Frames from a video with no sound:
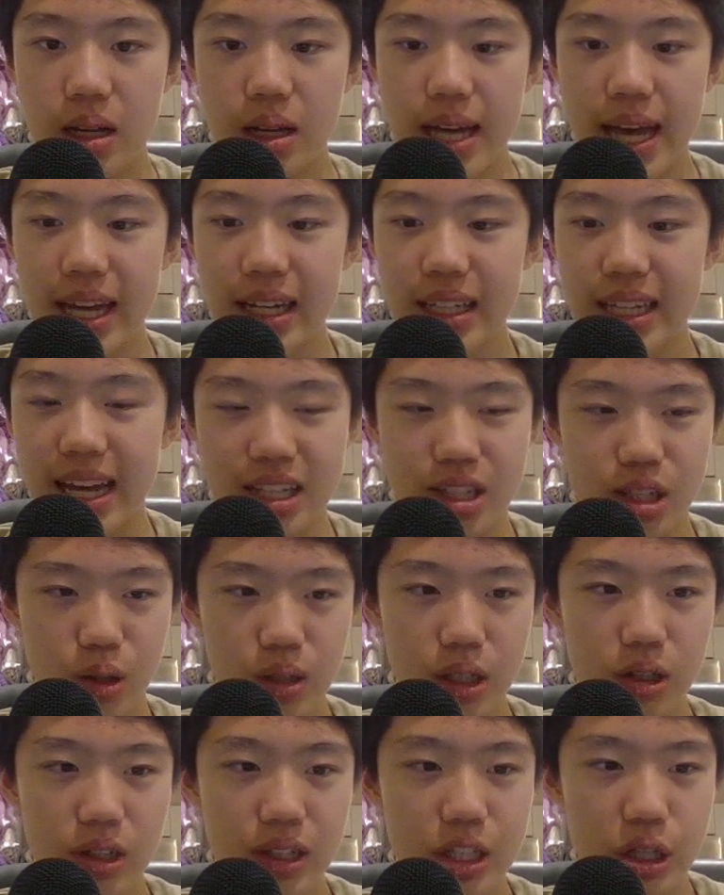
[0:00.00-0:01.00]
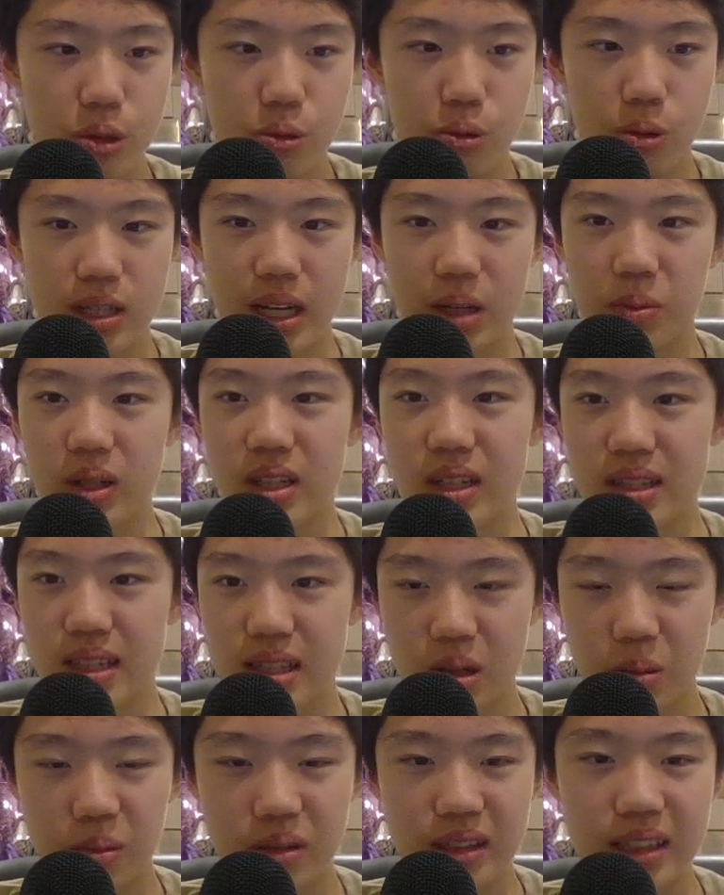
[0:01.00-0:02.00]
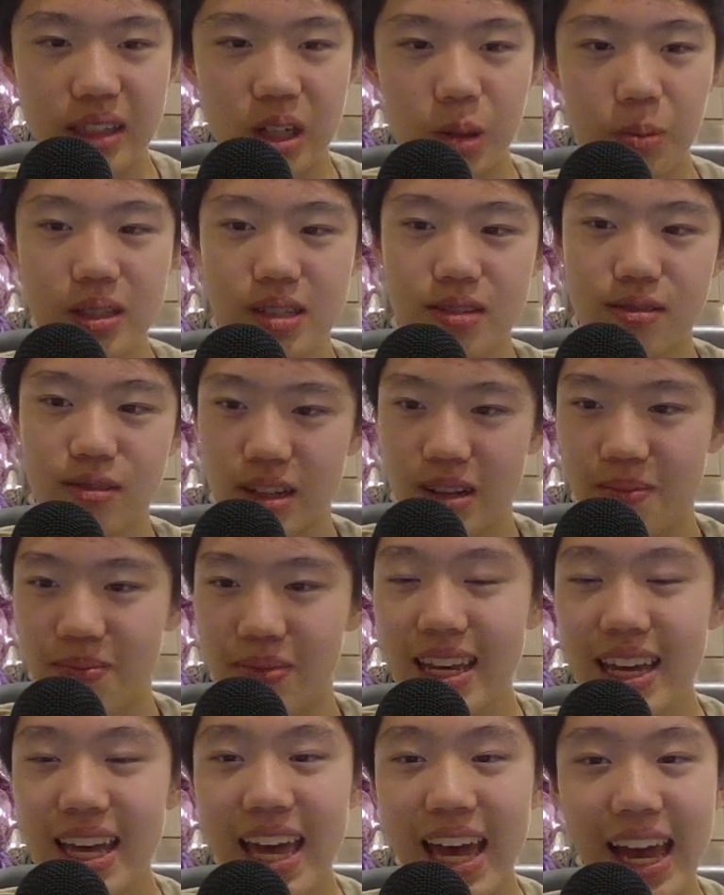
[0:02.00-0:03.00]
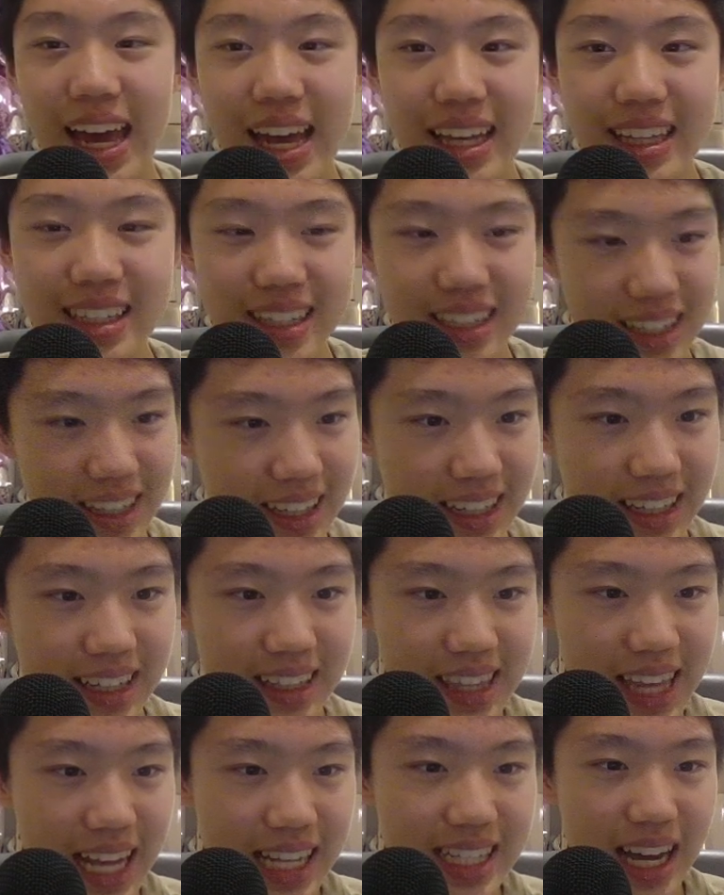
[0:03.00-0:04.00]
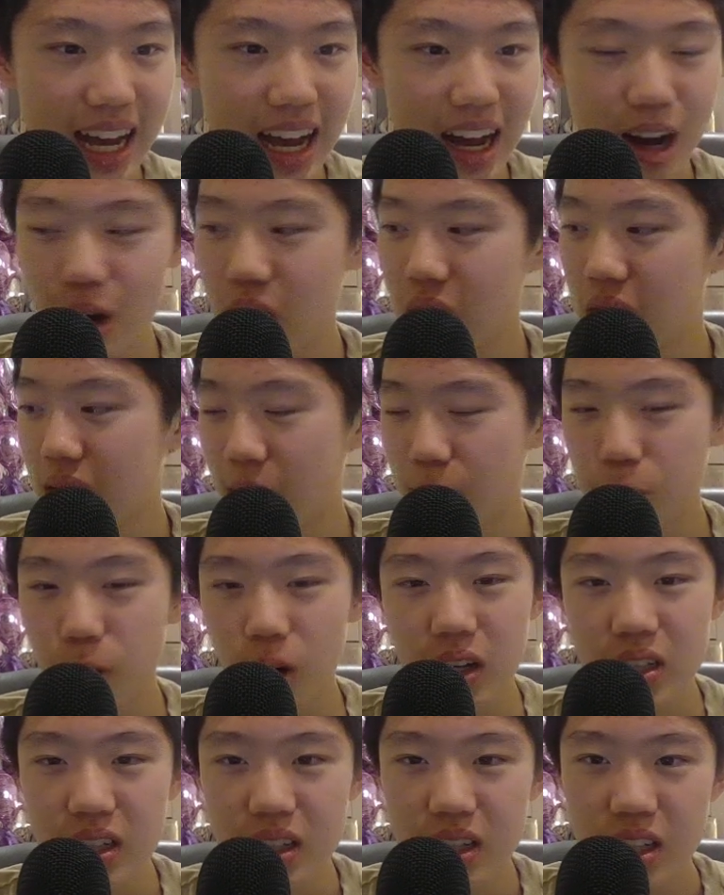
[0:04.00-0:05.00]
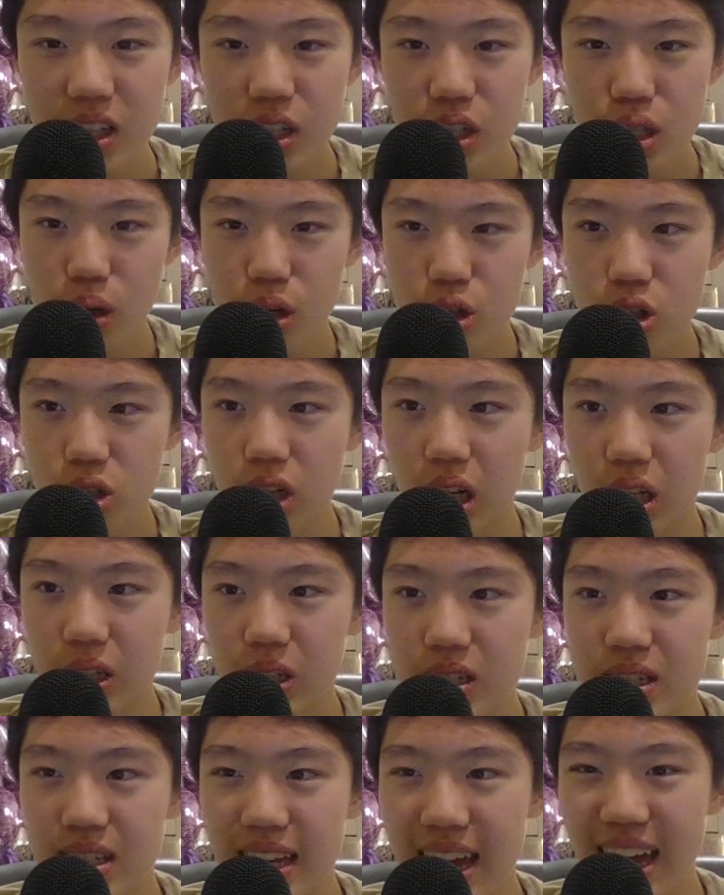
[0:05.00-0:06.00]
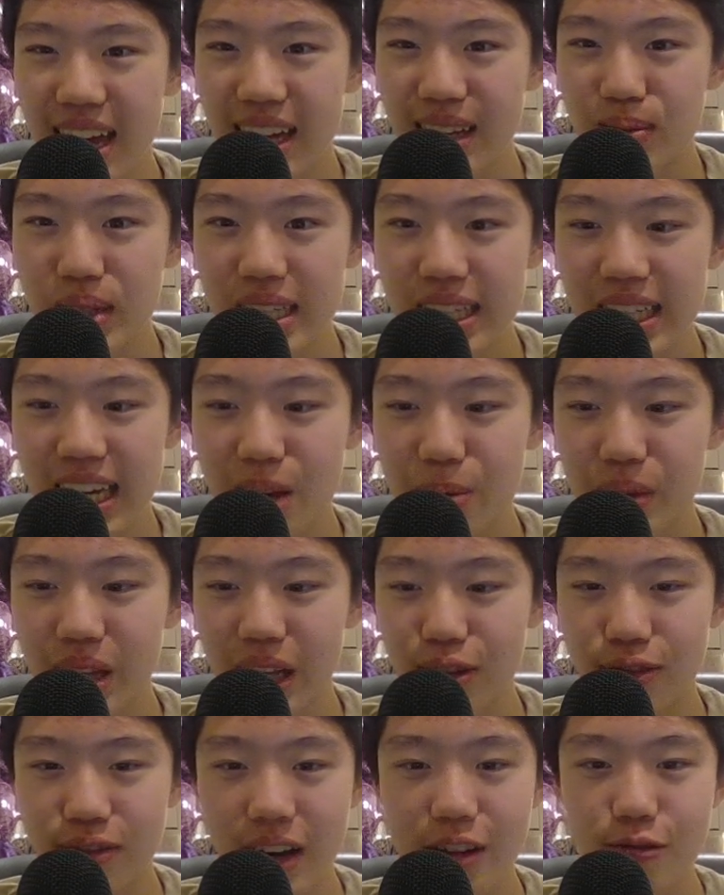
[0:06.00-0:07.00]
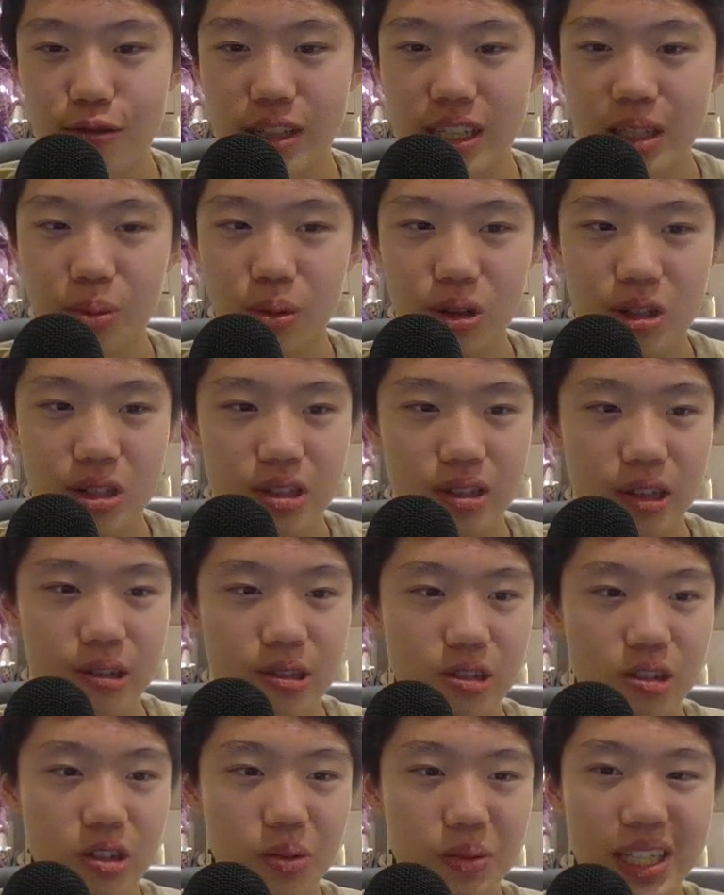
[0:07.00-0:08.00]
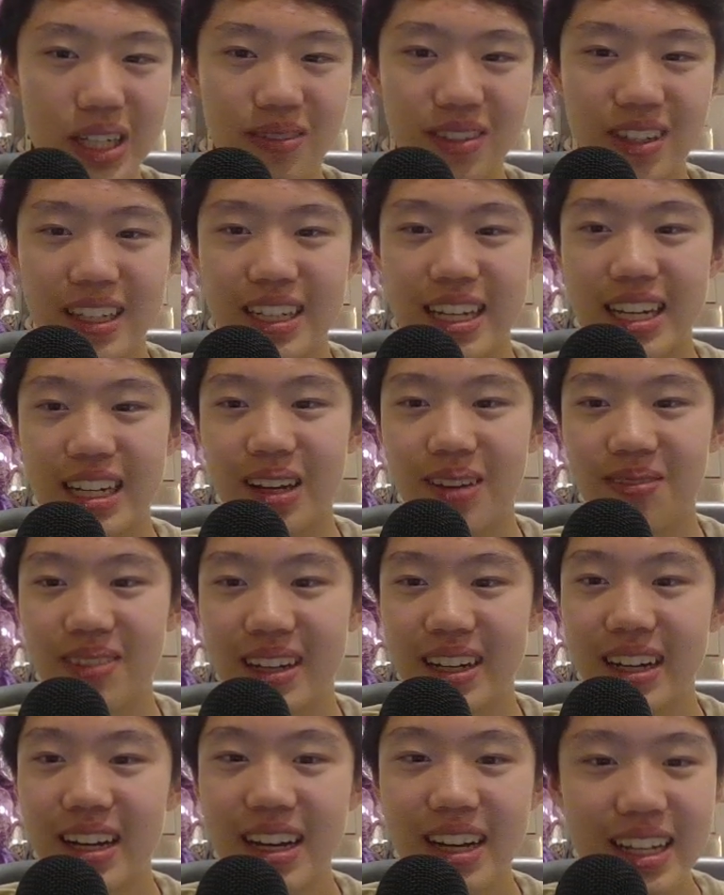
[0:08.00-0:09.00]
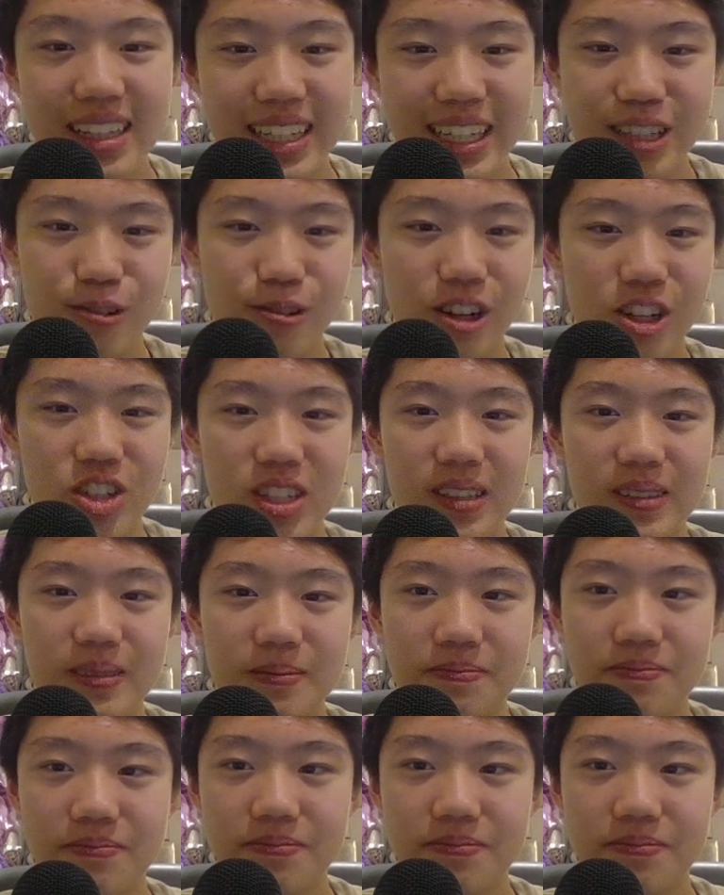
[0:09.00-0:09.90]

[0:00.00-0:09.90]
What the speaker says: And yeah, so here he just resigned because it's completely hopeless for him. And that's how I won $200 and became like 5 rating points closer to becoming an NM. Thanks for watching.